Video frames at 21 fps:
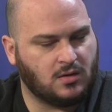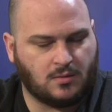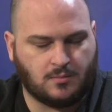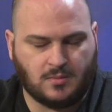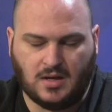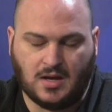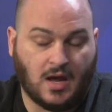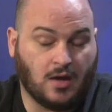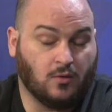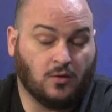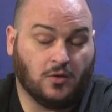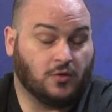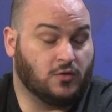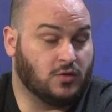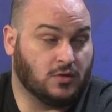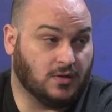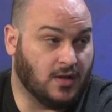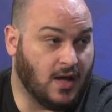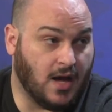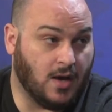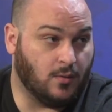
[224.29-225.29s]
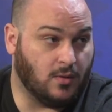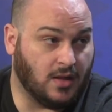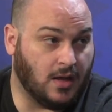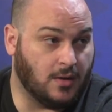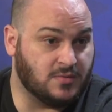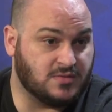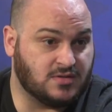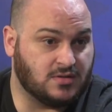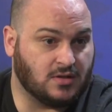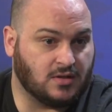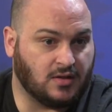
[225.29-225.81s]
I mean, I learned a lot while I
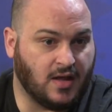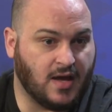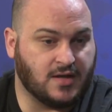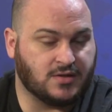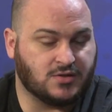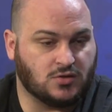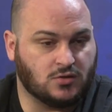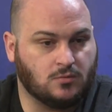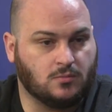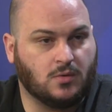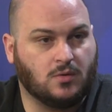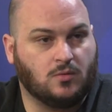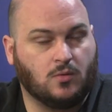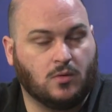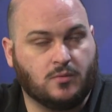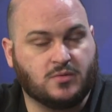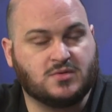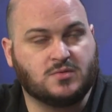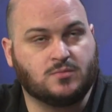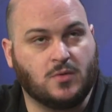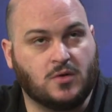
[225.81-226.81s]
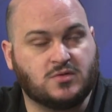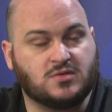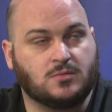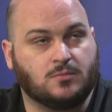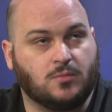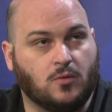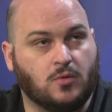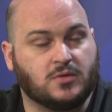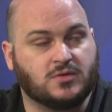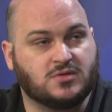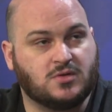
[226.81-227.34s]
was in the classroom, but what was most
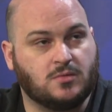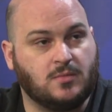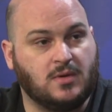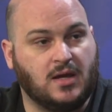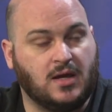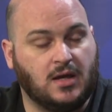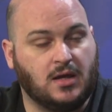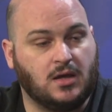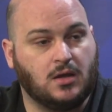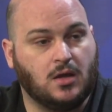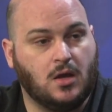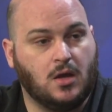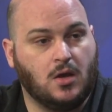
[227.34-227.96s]
important to me